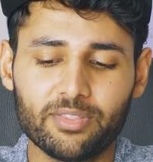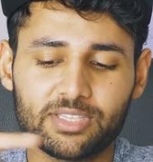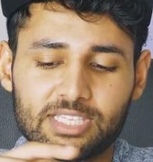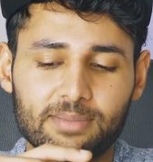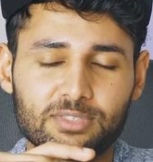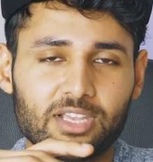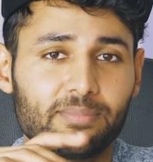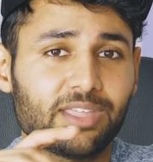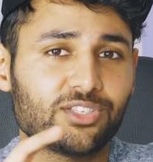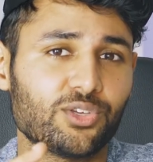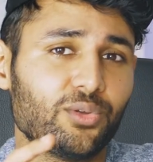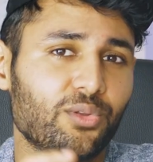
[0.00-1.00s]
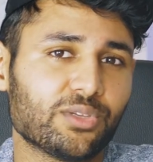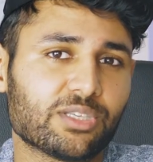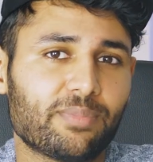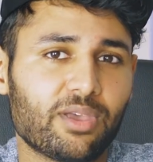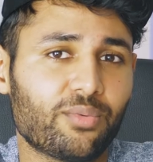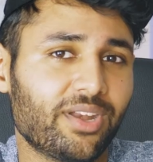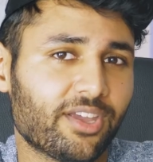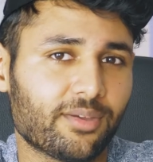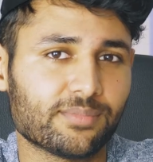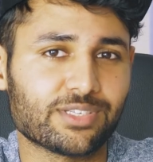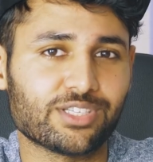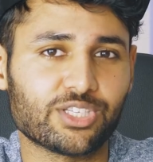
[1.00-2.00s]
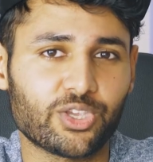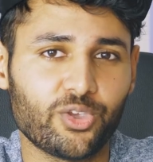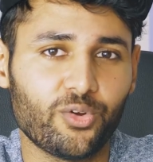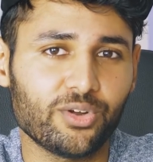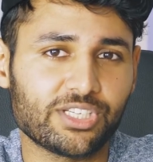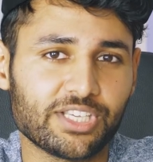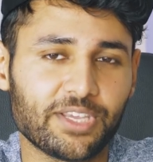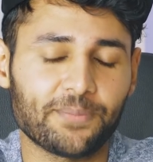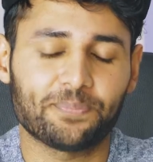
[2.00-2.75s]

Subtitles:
at the same time they do lose a bit when it comes to security.